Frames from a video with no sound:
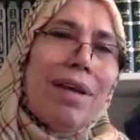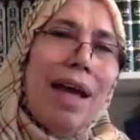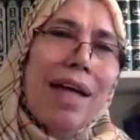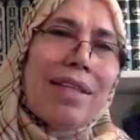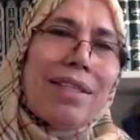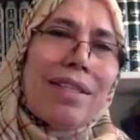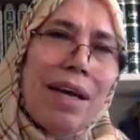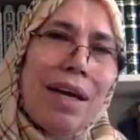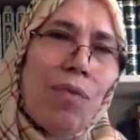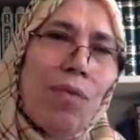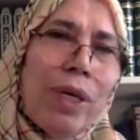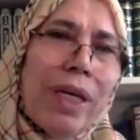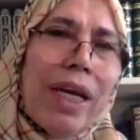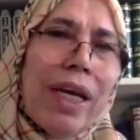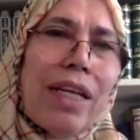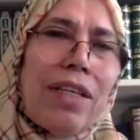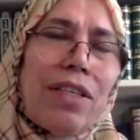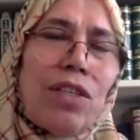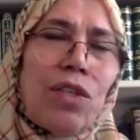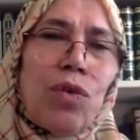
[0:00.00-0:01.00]
at a
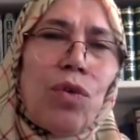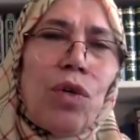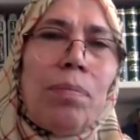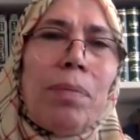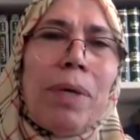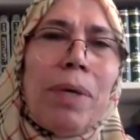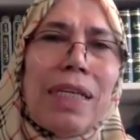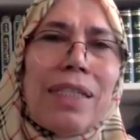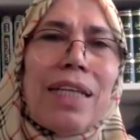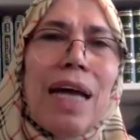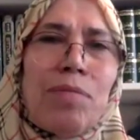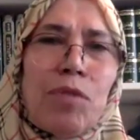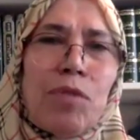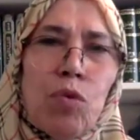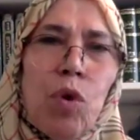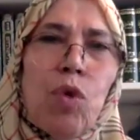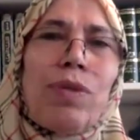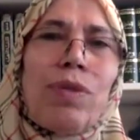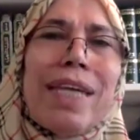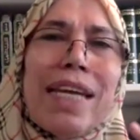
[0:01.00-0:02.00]
weekend school, many times
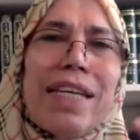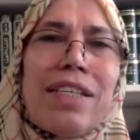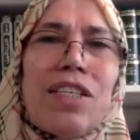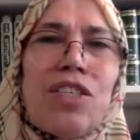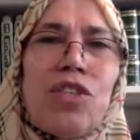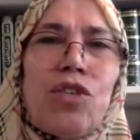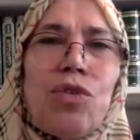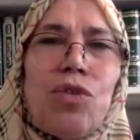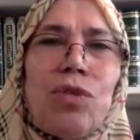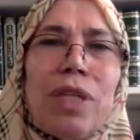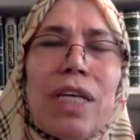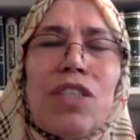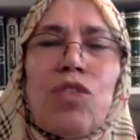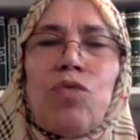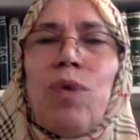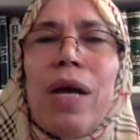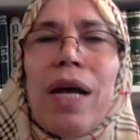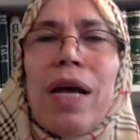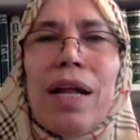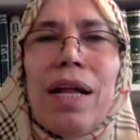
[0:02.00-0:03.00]
we will take the students
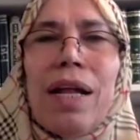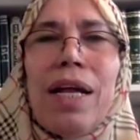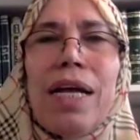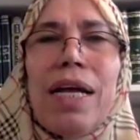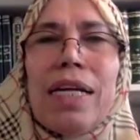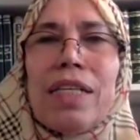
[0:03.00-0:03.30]
where?